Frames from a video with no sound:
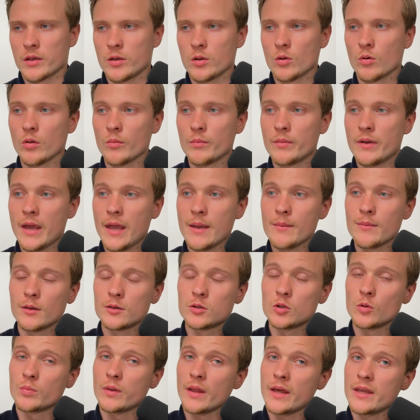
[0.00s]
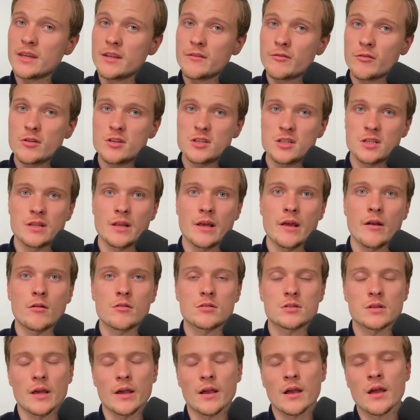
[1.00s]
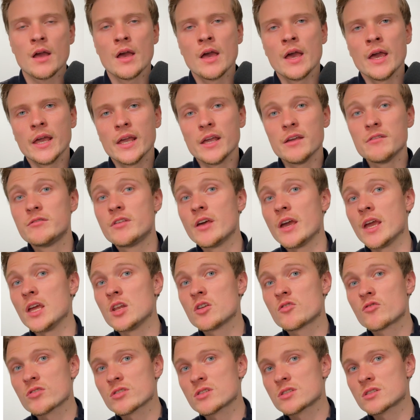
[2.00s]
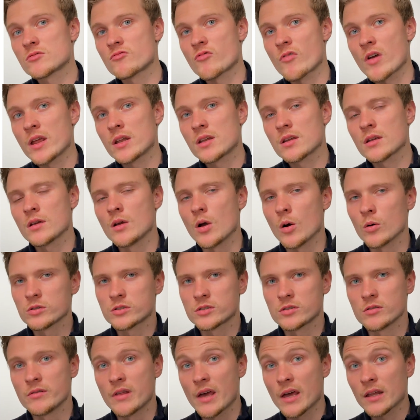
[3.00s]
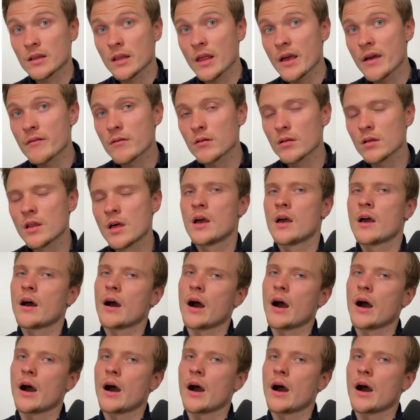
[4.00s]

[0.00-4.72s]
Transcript: You will be able to play different scenarios like if the interest rate goes to that level,